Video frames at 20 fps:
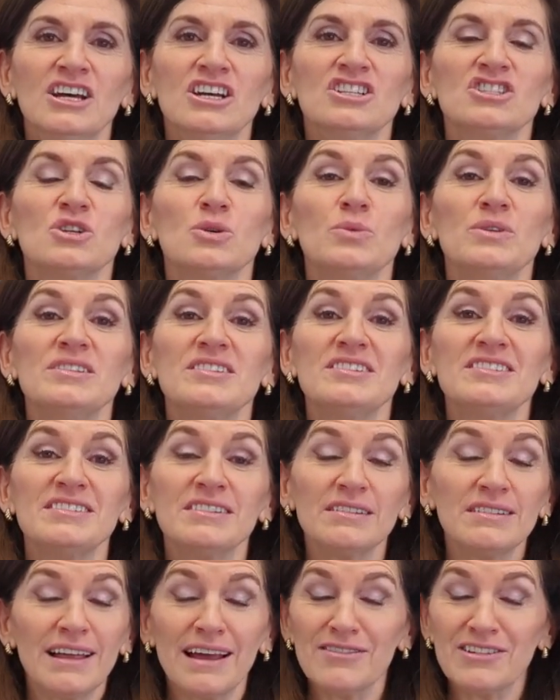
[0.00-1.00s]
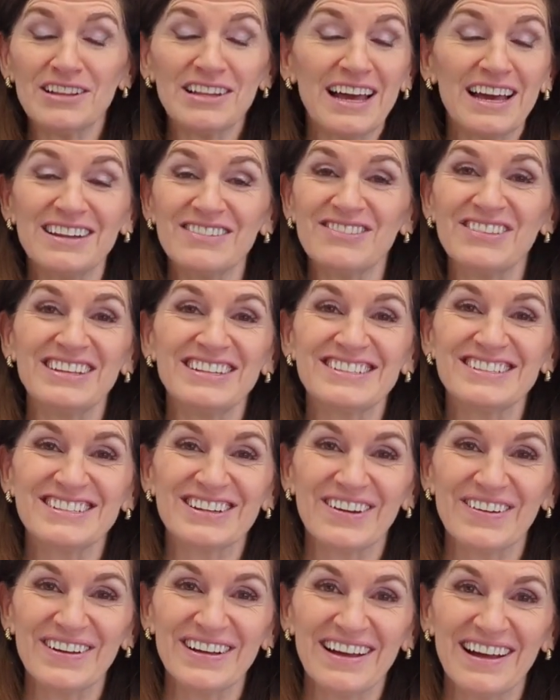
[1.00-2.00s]
So we still have a lot of things
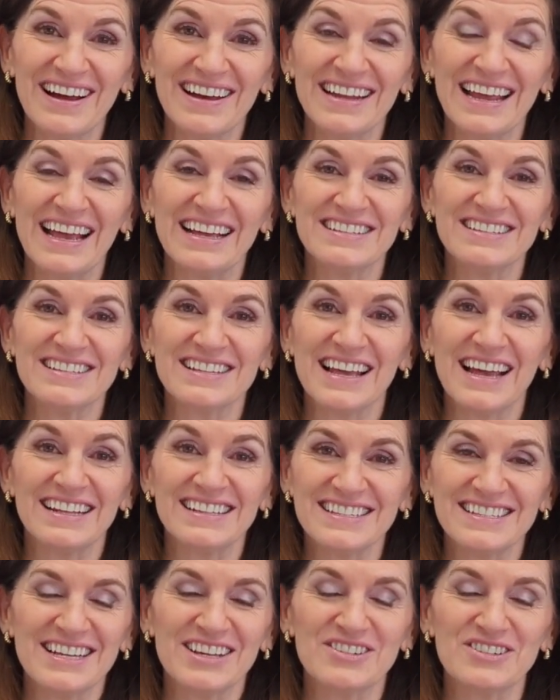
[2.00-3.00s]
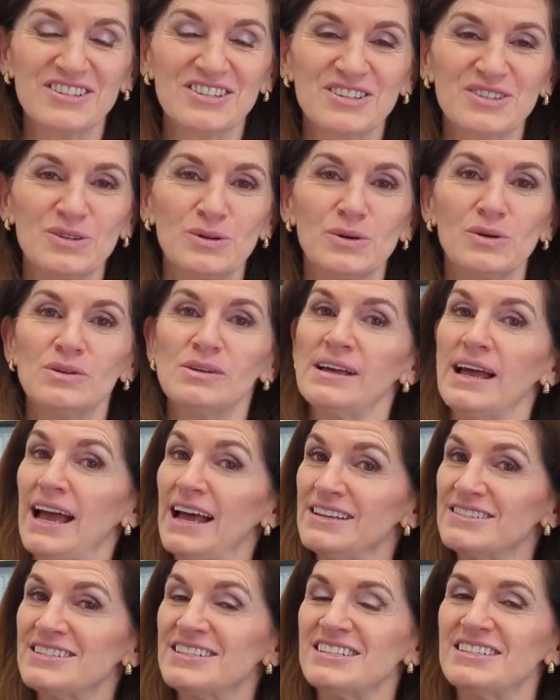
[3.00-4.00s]
going on as at center school,
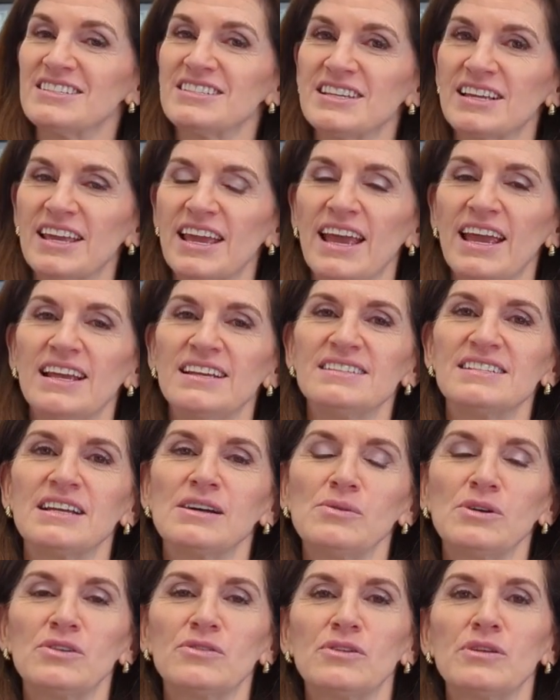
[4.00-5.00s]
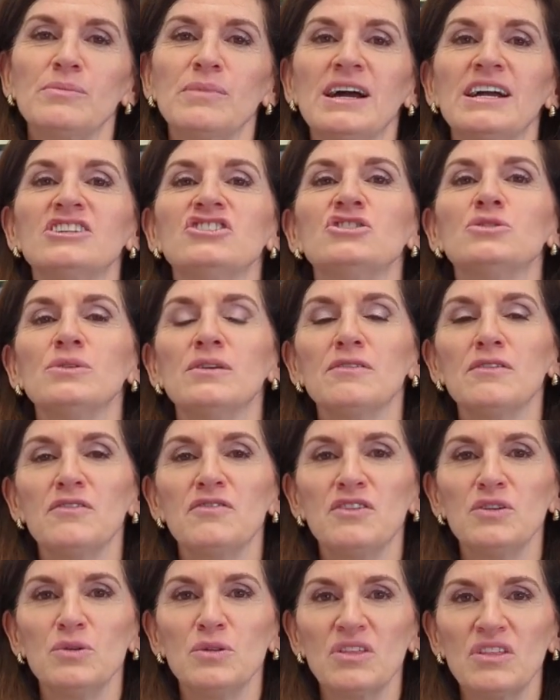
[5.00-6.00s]
as is the case. I want to remind you of a
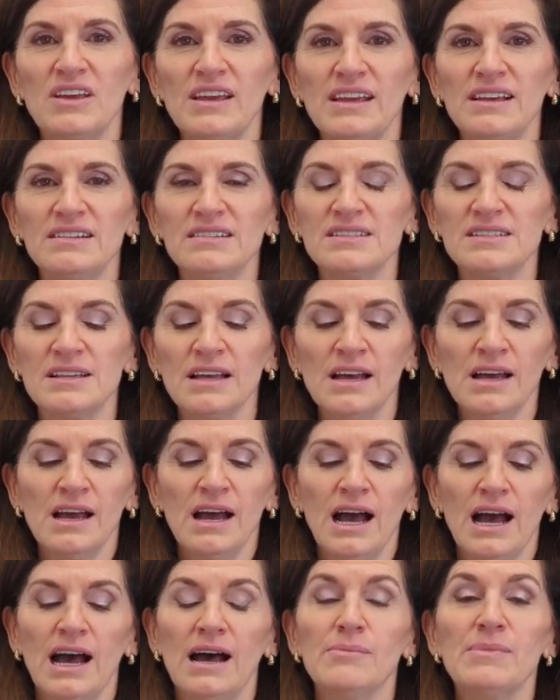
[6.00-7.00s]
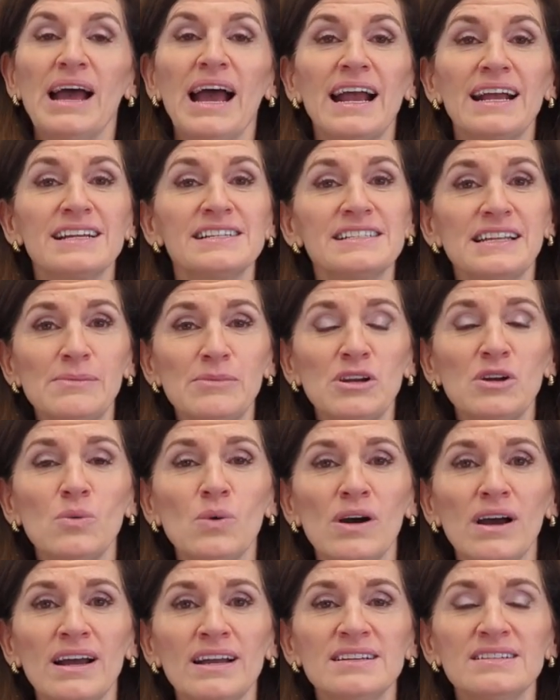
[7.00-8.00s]
few things. Academic
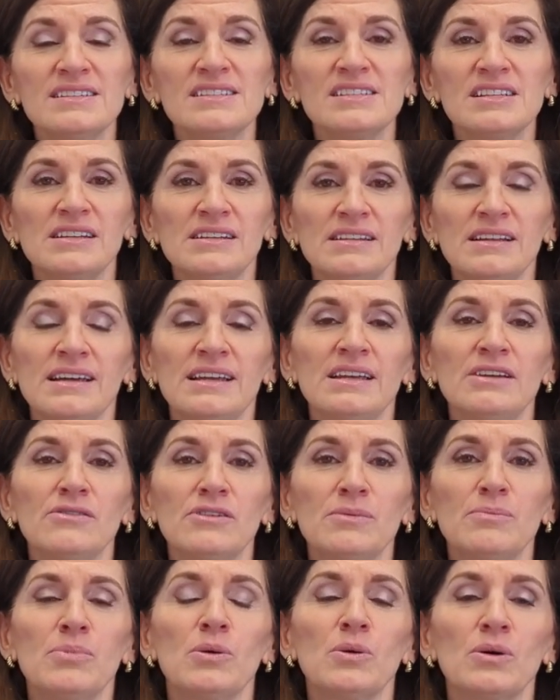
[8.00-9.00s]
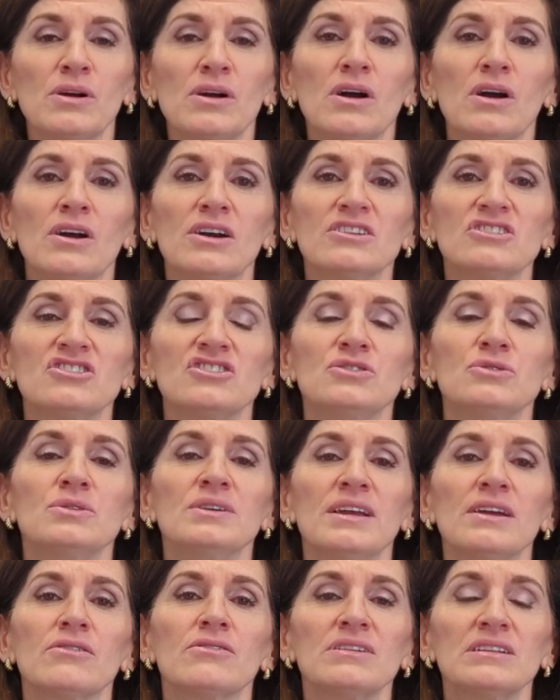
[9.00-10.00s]
wise, tonight report cards do
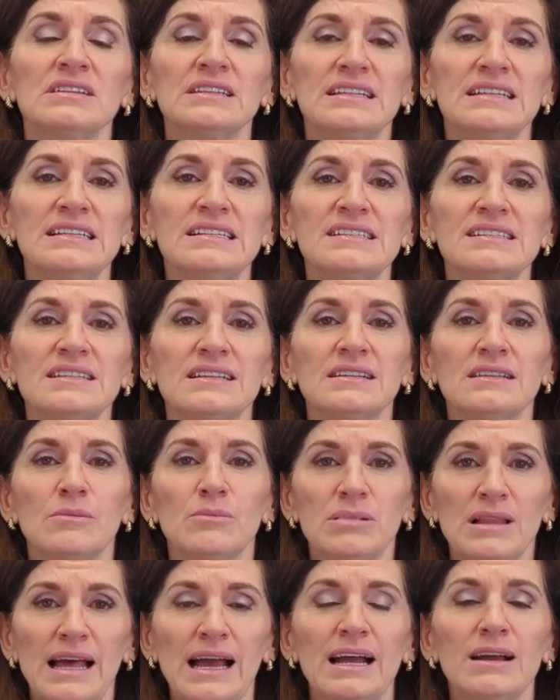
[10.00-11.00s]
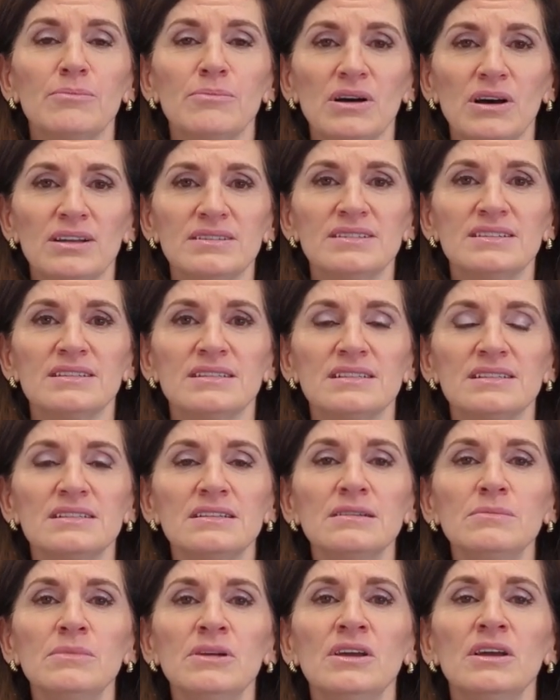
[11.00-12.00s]
get released in the Blackbaud
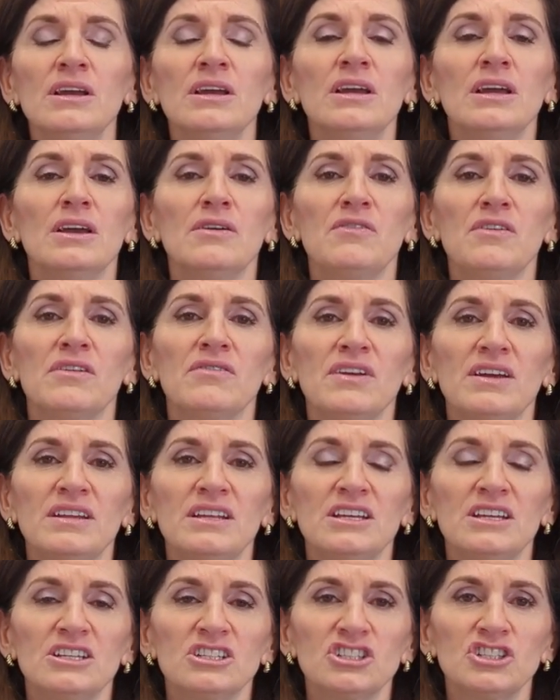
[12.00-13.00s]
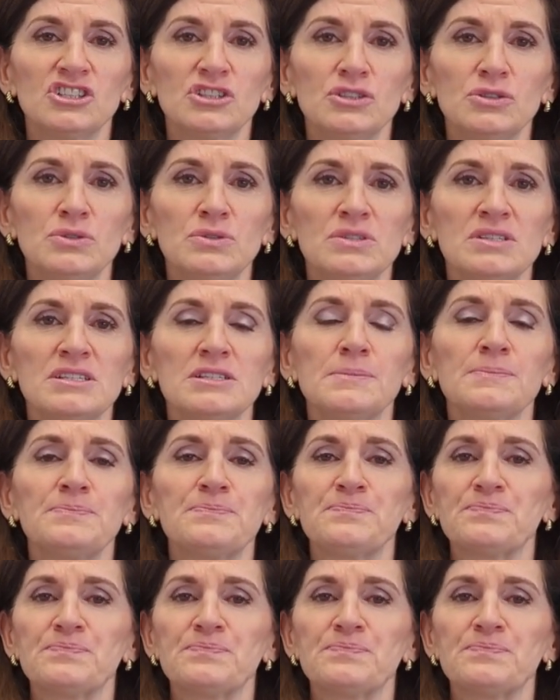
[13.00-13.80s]
system. If you have any issues